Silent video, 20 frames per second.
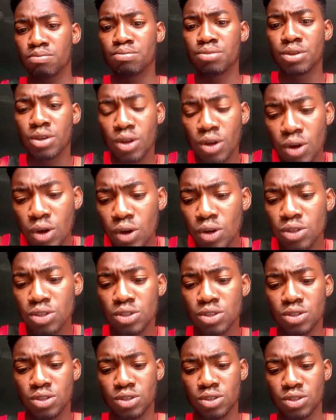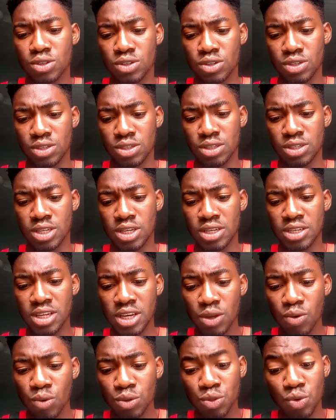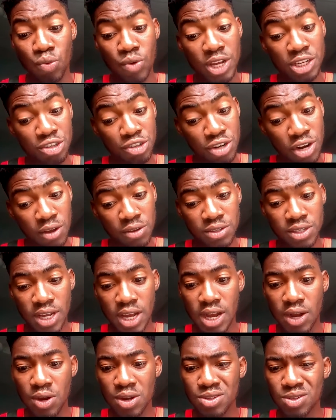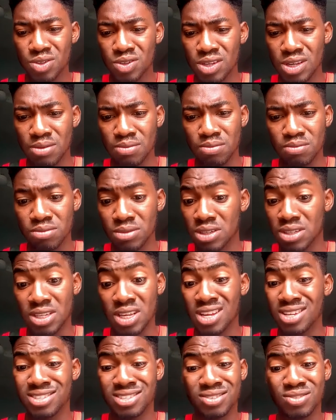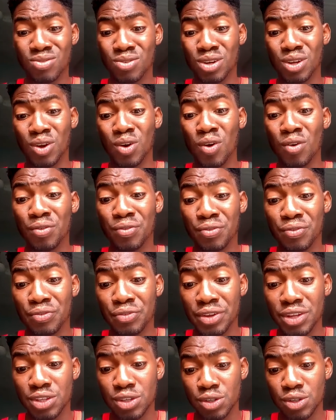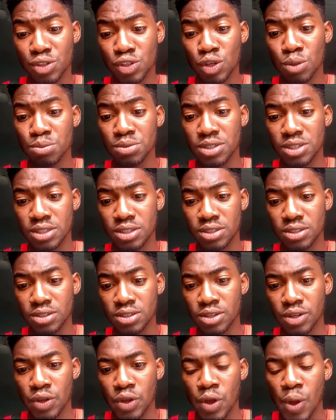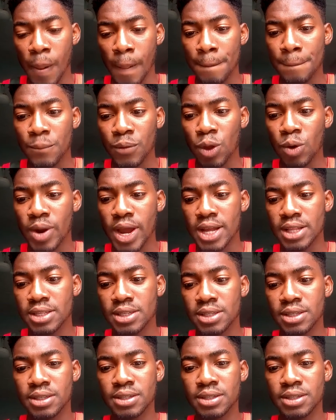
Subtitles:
because they didn't want to wear trousers. According to them, they say it's what they call fit or something. All right.